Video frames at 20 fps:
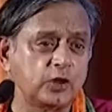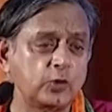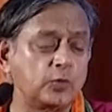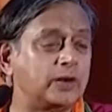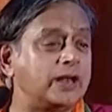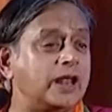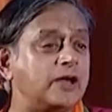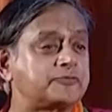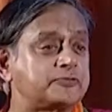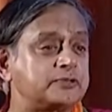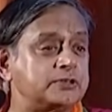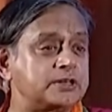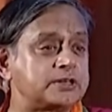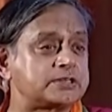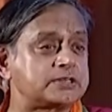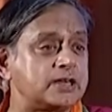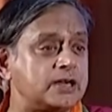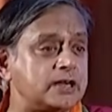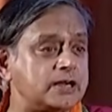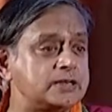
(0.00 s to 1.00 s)
You will have to
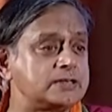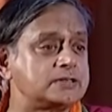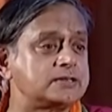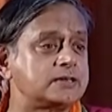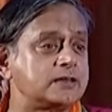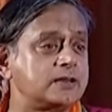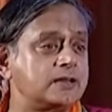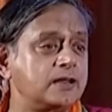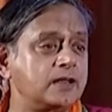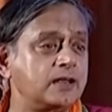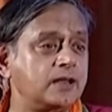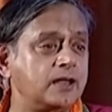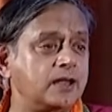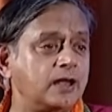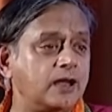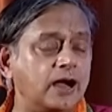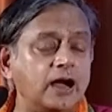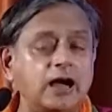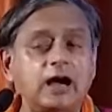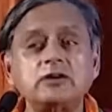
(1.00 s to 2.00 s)
decide
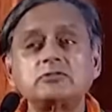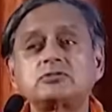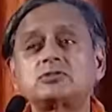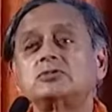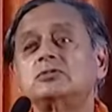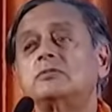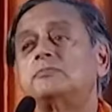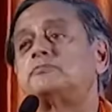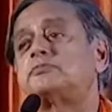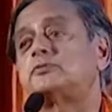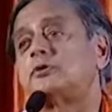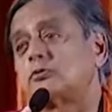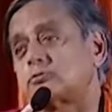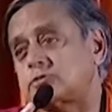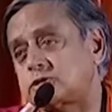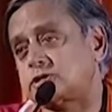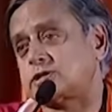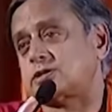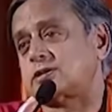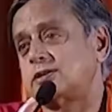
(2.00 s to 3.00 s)
how to
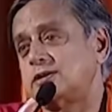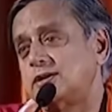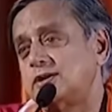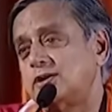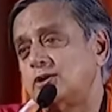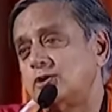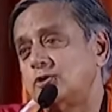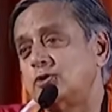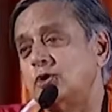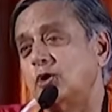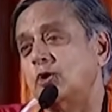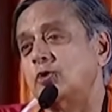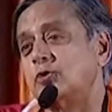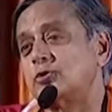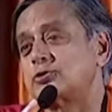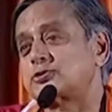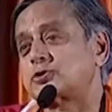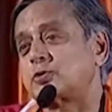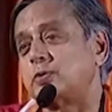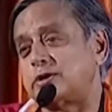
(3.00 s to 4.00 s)
approach
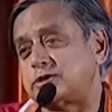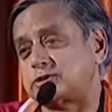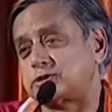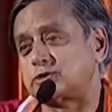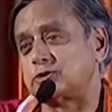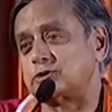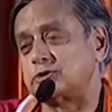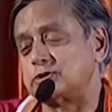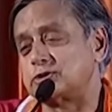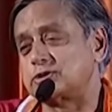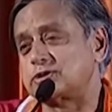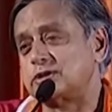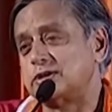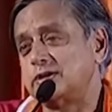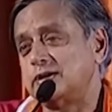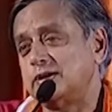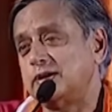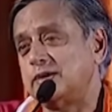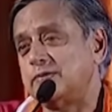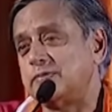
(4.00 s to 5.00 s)
those questions
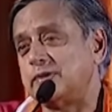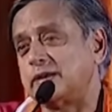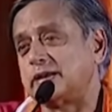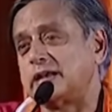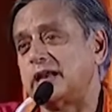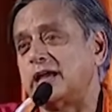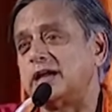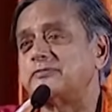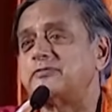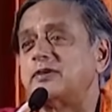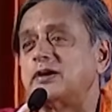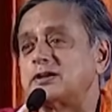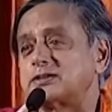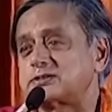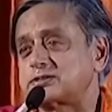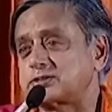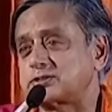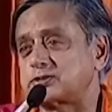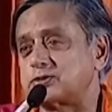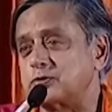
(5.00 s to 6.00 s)
that life
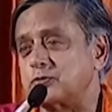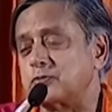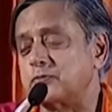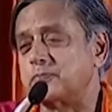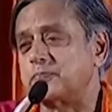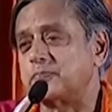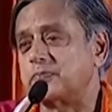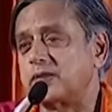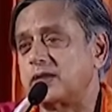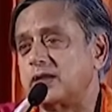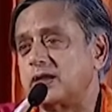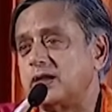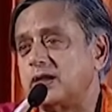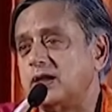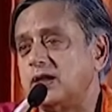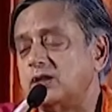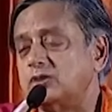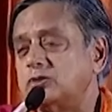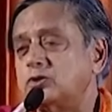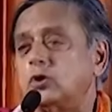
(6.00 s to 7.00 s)
asks you.
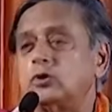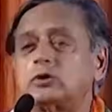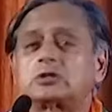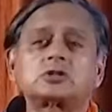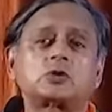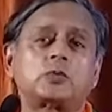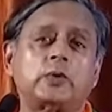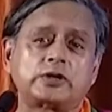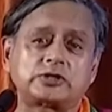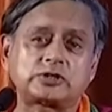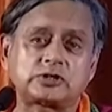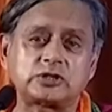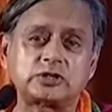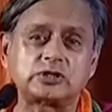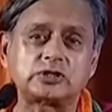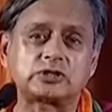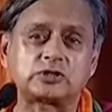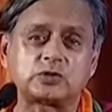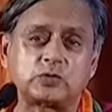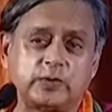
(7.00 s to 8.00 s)
Those
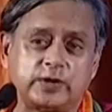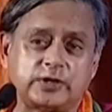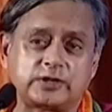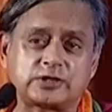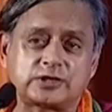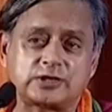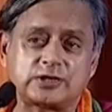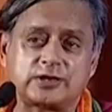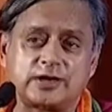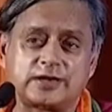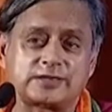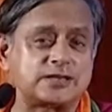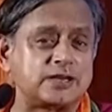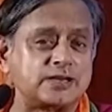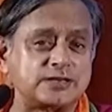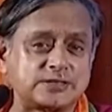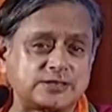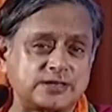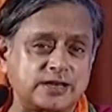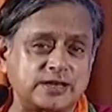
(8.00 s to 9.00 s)
questions to which, as
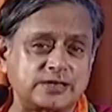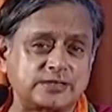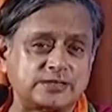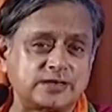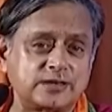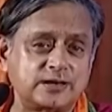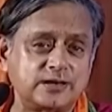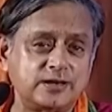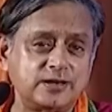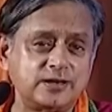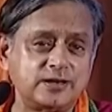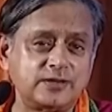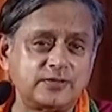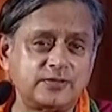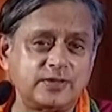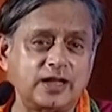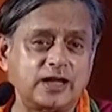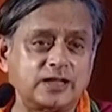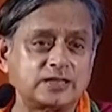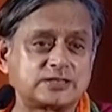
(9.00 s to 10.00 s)
I said,
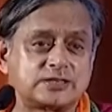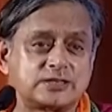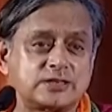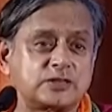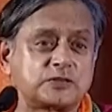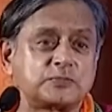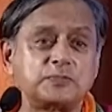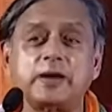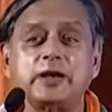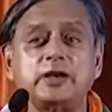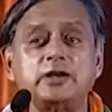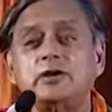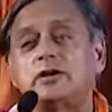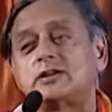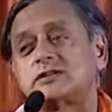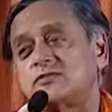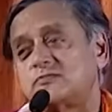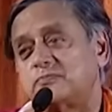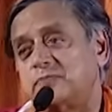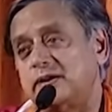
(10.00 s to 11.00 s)
the answers may
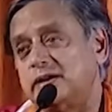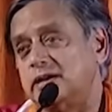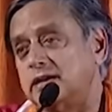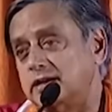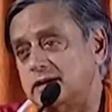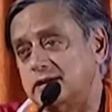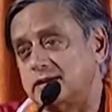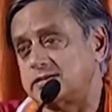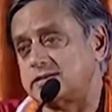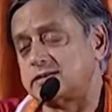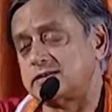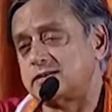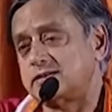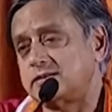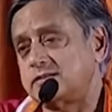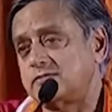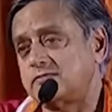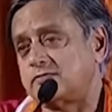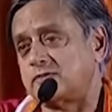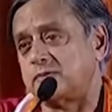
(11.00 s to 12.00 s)
not have been learned
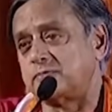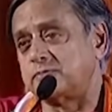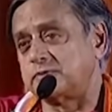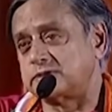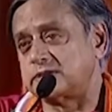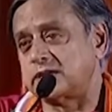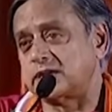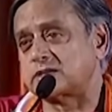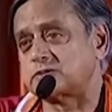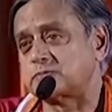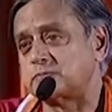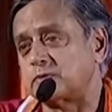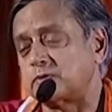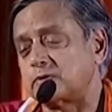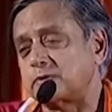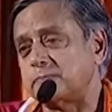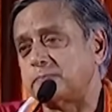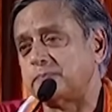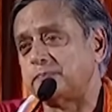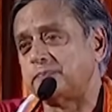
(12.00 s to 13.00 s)
from the textbook.